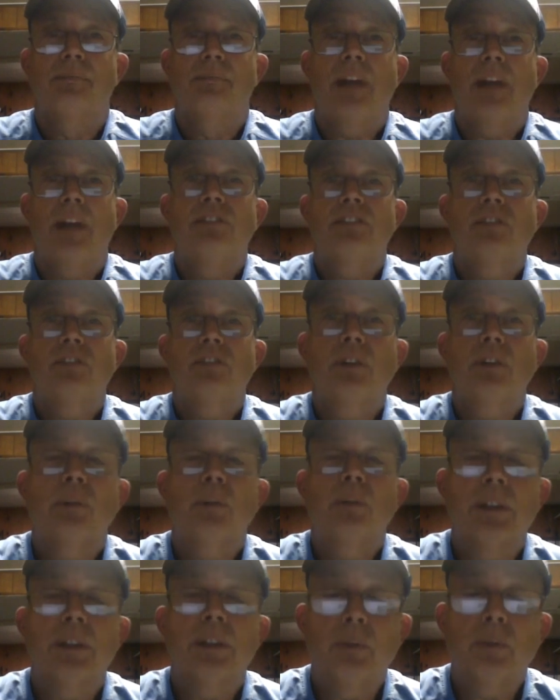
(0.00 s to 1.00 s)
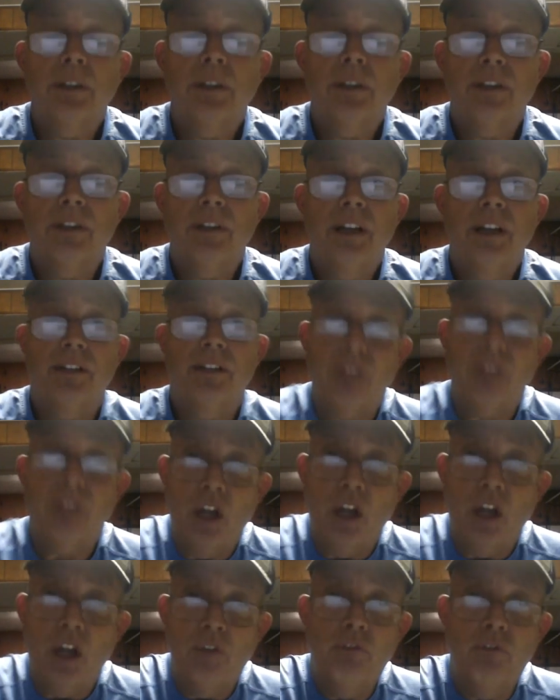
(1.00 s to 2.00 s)
Otherwise, you're just going to be
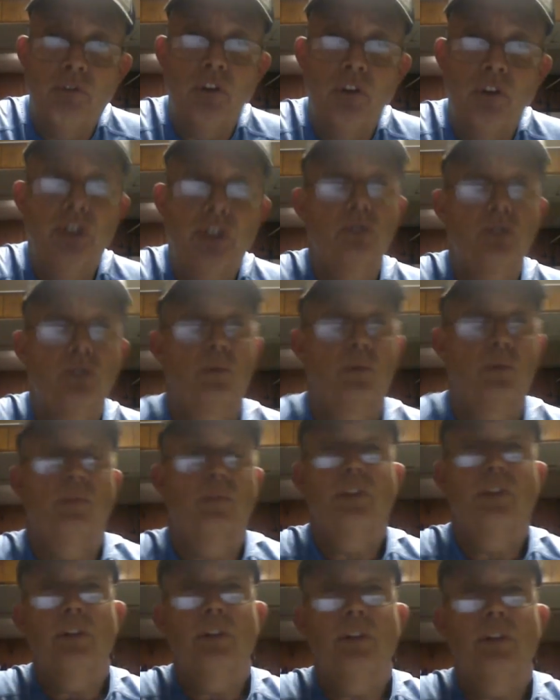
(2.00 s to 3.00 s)
meandering around.